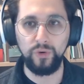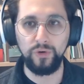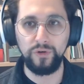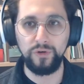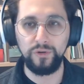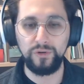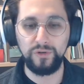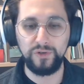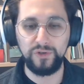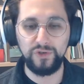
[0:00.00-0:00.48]

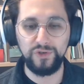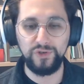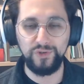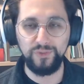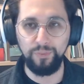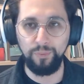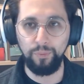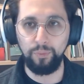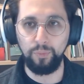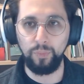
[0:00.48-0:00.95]

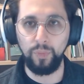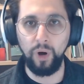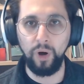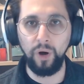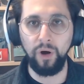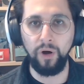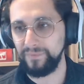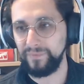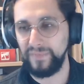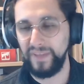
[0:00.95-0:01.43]

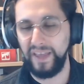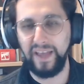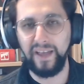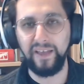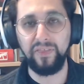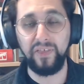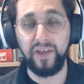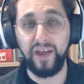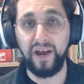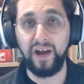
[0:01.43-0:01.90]
small.
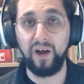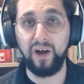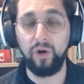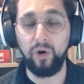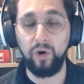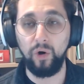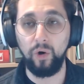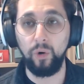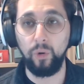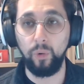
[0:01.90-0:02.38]
And they are
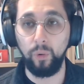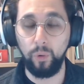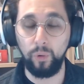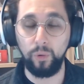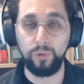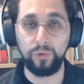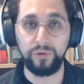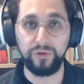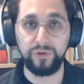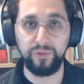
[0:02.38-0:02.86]

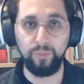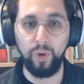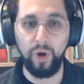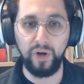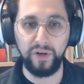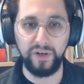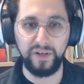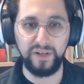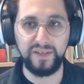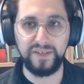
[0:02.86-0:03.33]
old
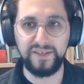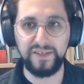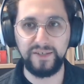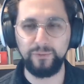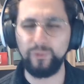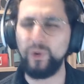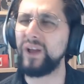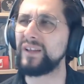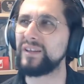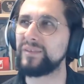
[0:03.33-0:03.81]
models.
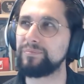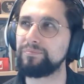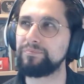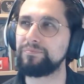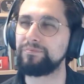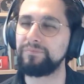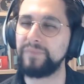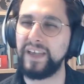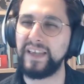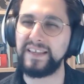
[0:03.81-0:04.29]
Well, it
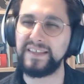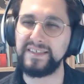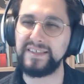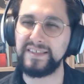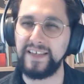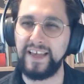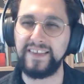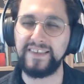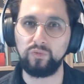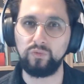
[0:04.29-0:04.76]
makes
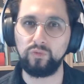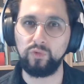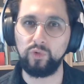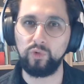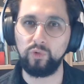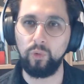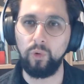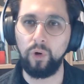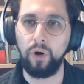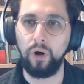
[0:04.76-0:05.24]
sense,
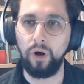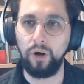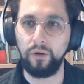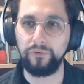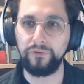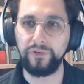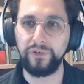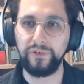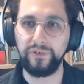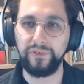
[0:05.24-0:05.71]

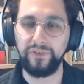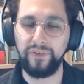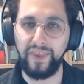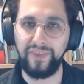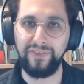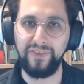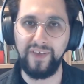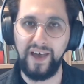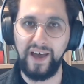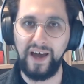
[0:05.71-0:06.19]
dwarves,
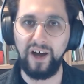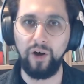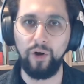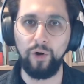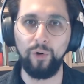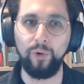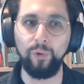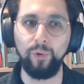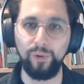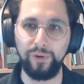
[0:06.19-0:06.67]
that they are
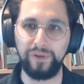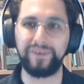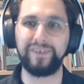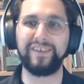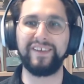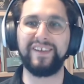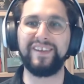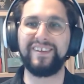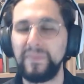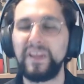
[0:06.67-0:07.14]
old.
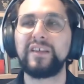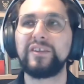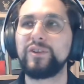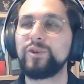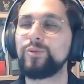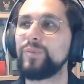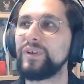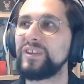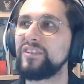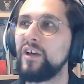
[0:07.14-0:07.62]
So,
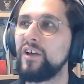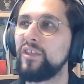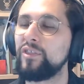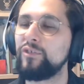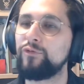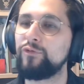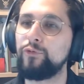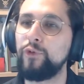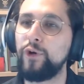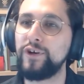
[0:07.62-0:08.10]
but the
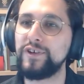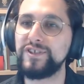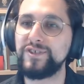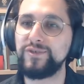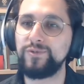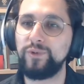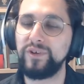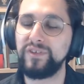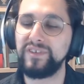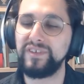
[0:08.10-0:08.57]
first
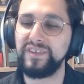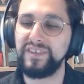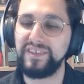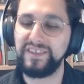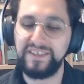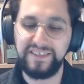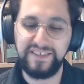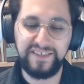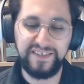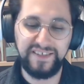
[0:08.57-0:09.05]
one
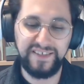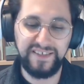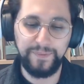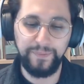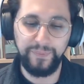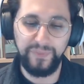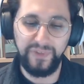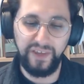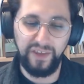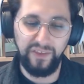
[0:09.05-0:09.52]
is
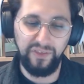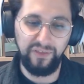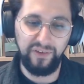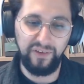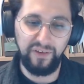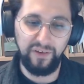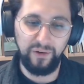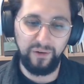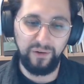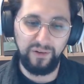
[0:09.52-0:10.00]
in
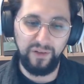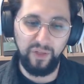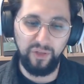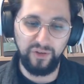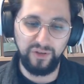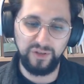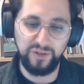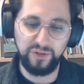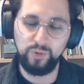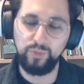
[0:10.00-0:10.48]
the
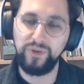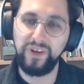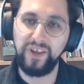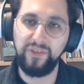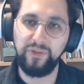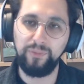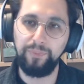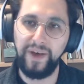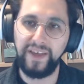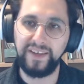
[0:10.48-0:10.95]

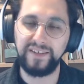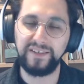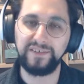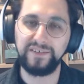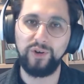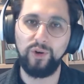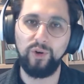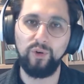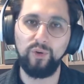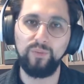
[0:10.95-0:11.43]
Lumineth Battle
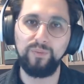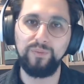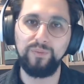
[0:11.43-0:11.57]
Tome.